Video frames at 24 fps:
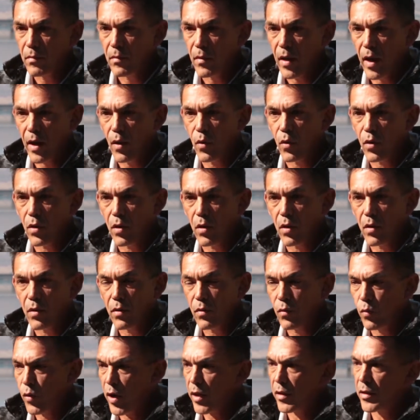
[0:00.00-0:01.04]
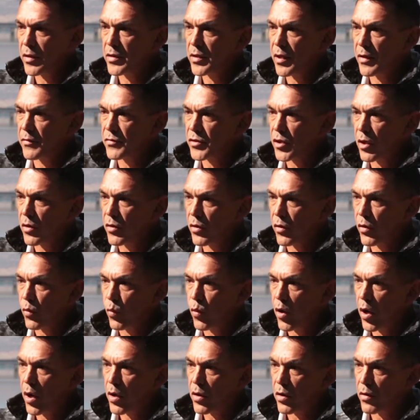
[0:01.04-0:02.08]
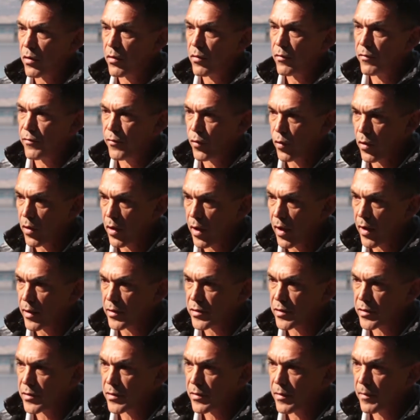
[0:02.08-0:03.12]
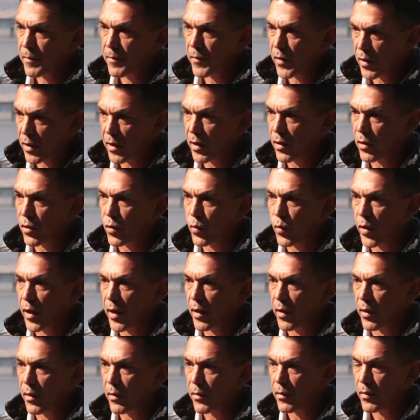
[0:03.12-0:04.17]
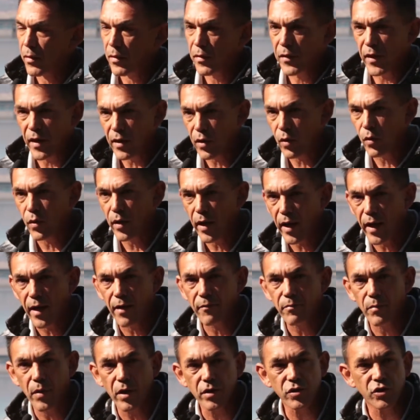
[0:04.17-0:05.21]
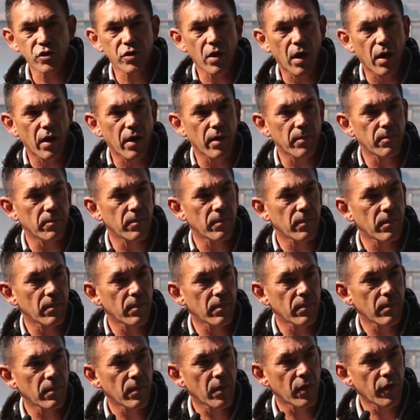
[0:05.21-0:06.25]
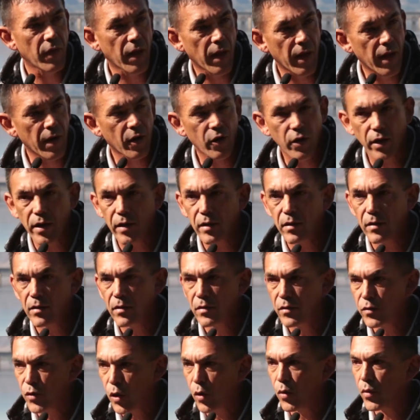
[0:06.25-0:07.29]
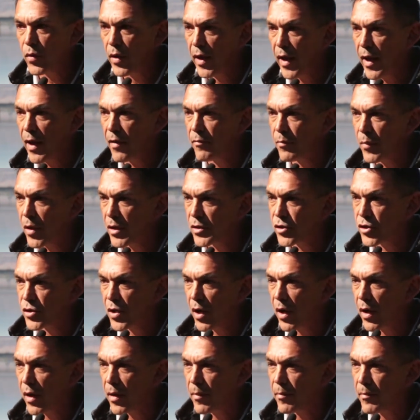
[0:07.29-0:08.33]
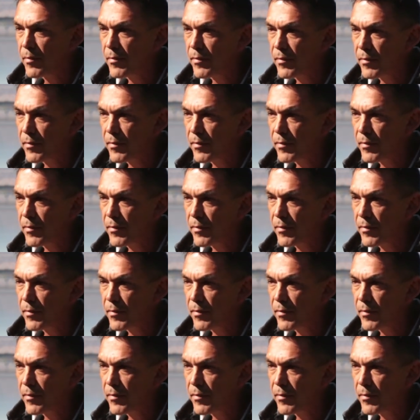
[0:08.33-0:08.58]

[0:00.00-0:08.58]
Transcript: our relatives under the water for us, the killer whale, they don't have much time. The herring don't have much time.